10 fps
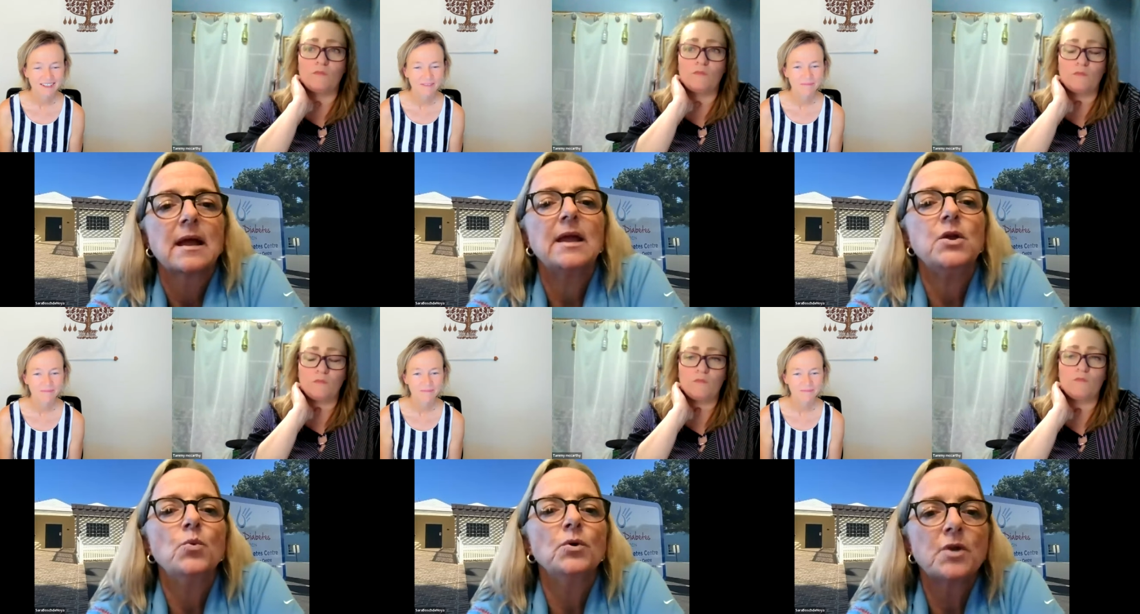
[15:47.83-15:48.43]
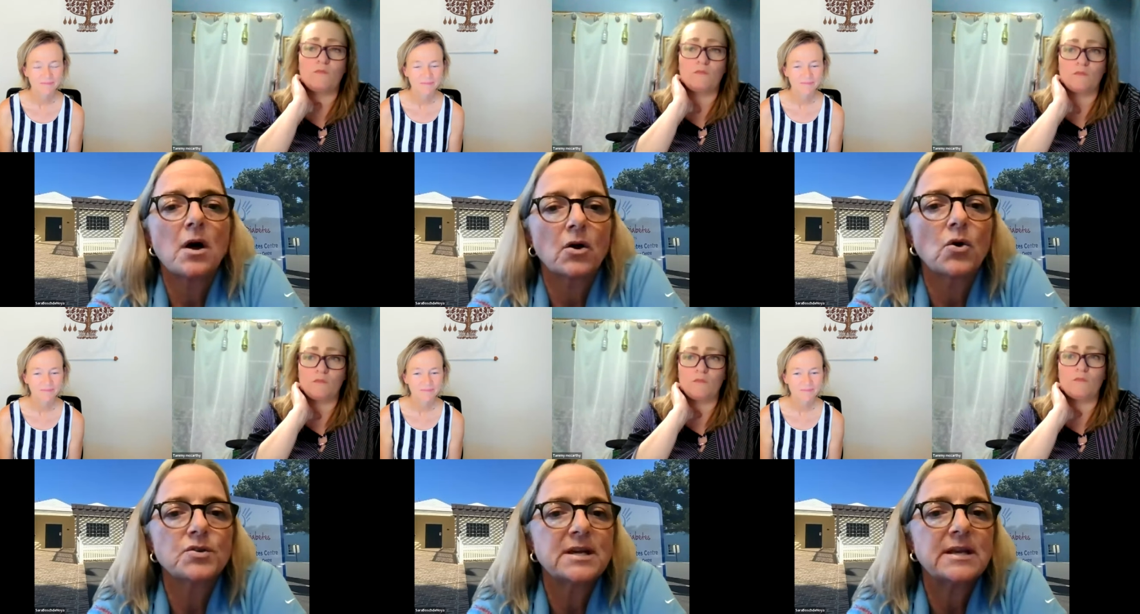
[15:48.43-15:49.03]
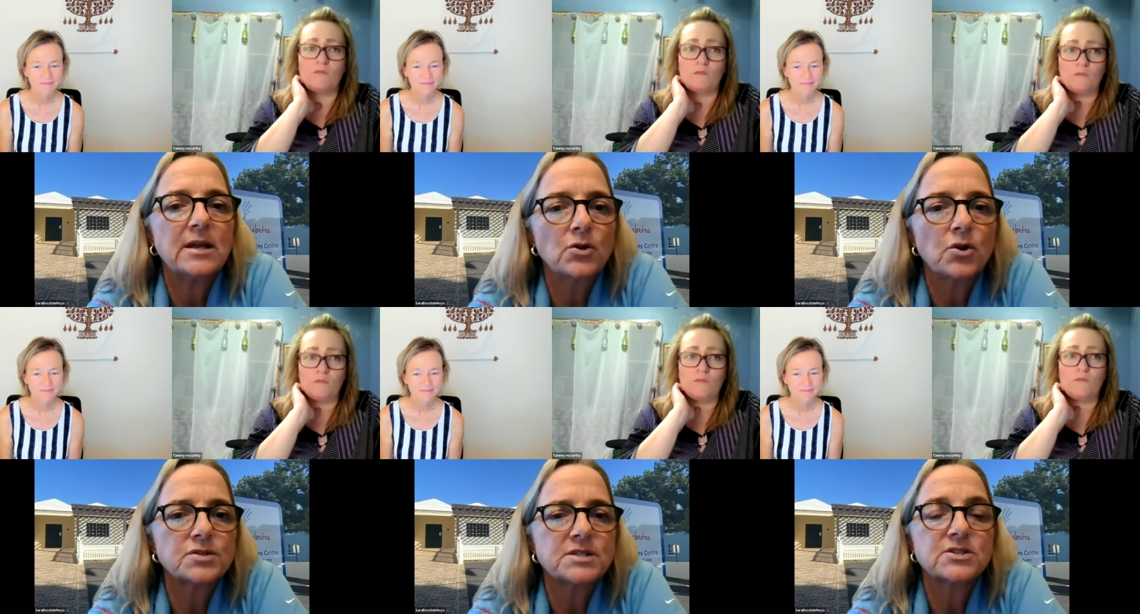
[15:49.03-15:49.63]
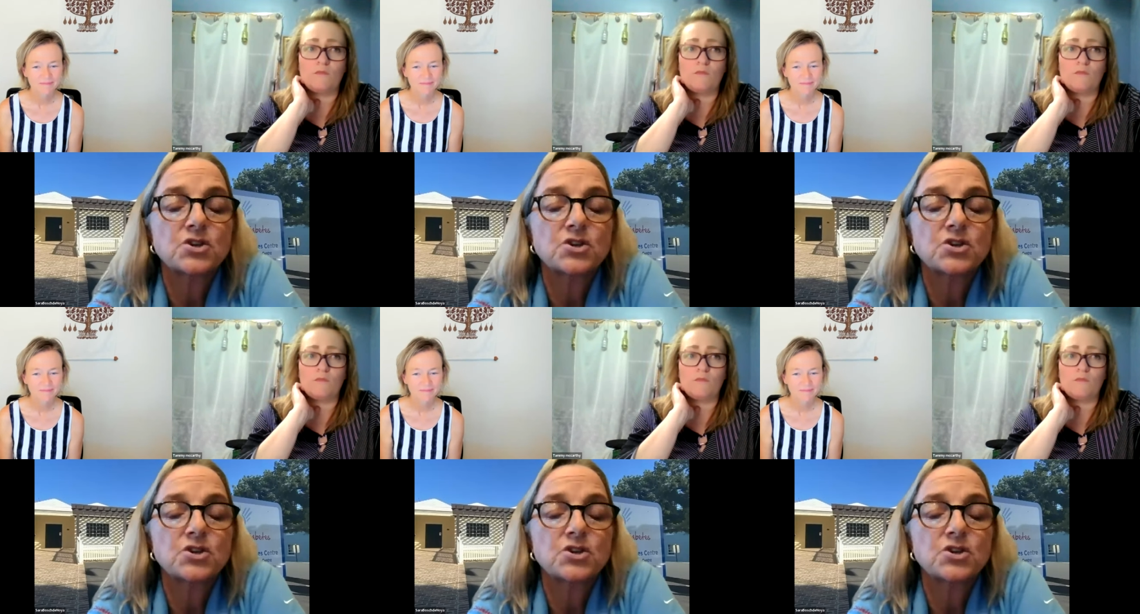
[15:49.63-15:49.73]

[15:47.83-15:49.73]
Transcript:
Speaker 1: you will not cause any glucose